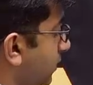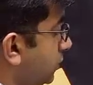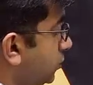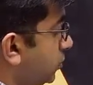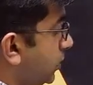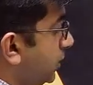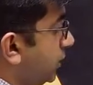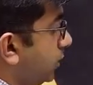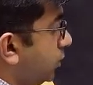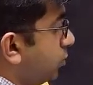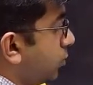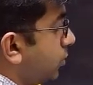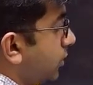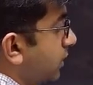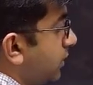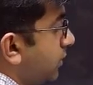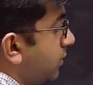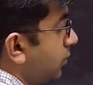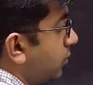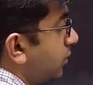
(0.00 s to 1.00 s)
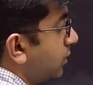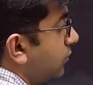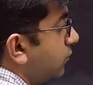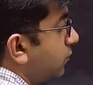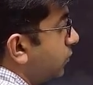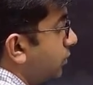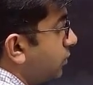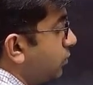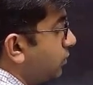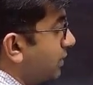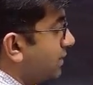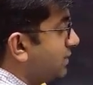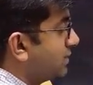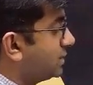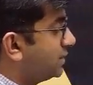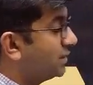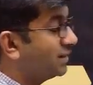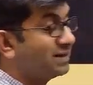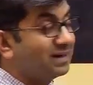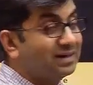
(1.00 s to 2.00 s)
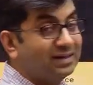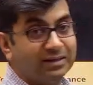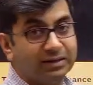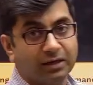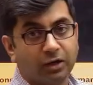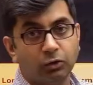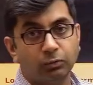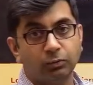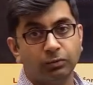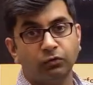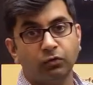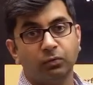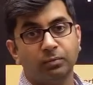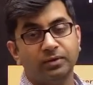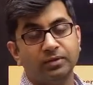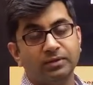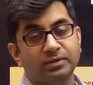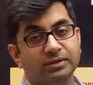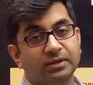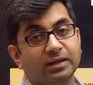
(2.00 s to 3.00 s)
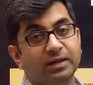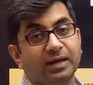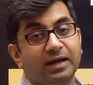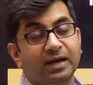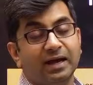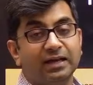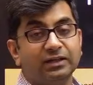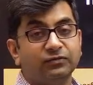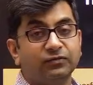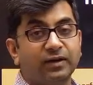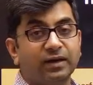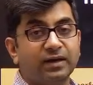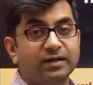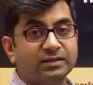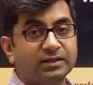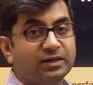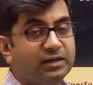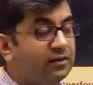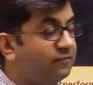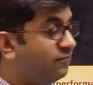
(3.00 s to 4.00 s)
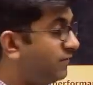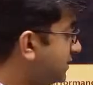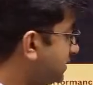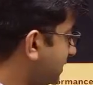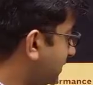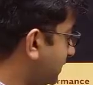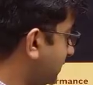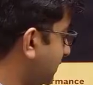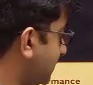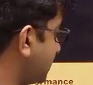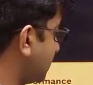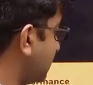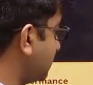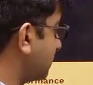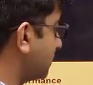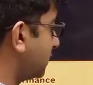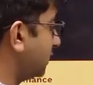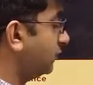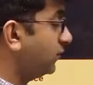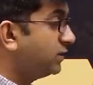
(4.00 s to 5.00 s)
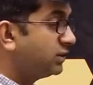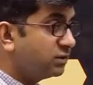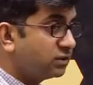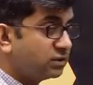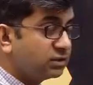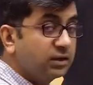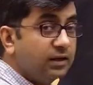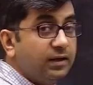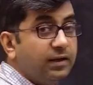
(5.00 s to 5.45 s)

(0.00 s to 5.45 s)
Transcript: 22, 23, 24, you can see a clear outperformance as far as the defense sector is concerned, which